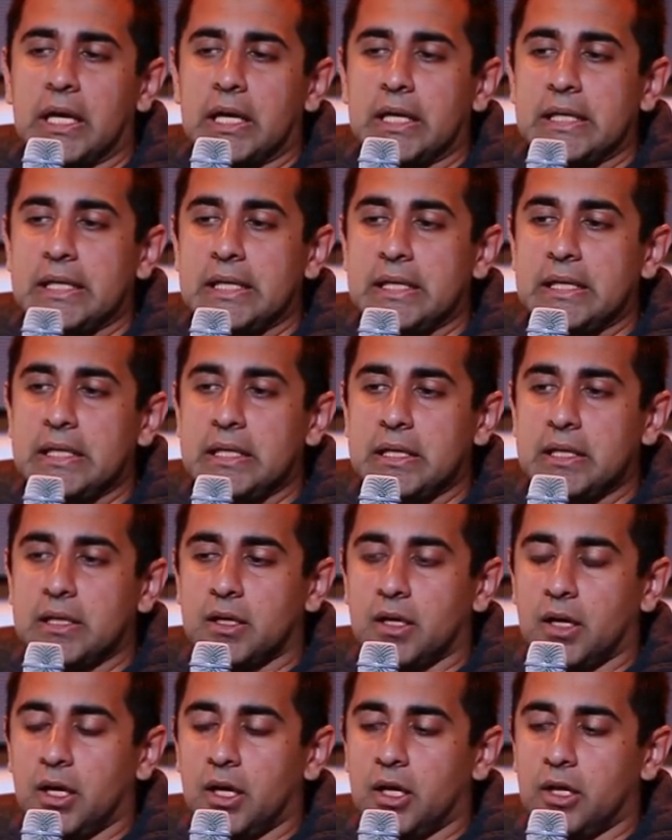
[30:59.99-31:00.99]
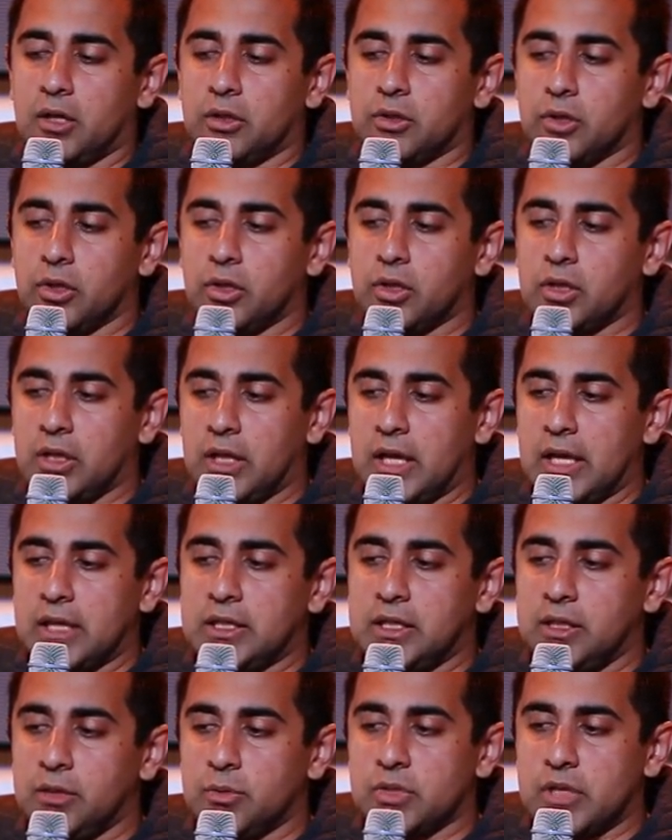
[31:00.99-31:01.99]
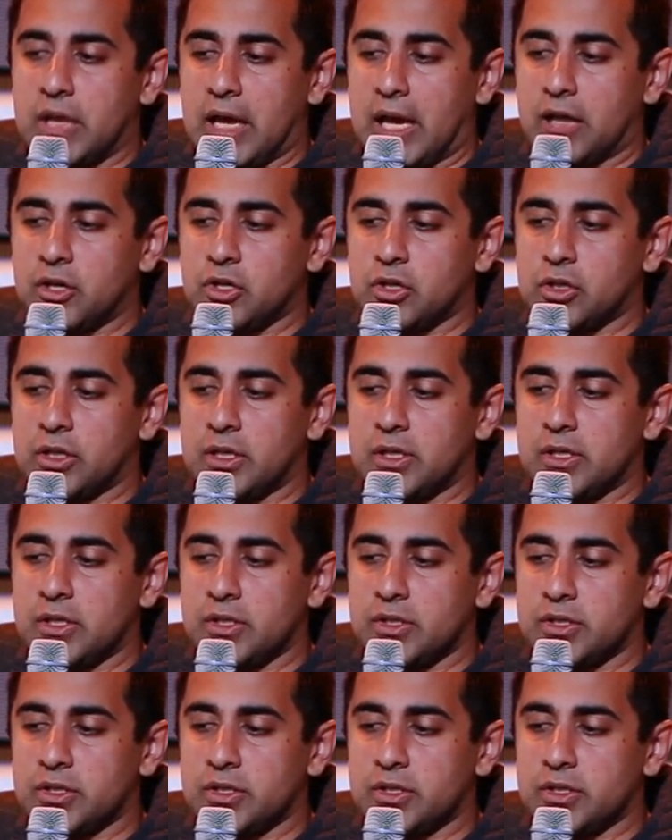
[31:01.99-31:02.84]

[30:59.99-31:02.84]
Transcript: He looked like he was actually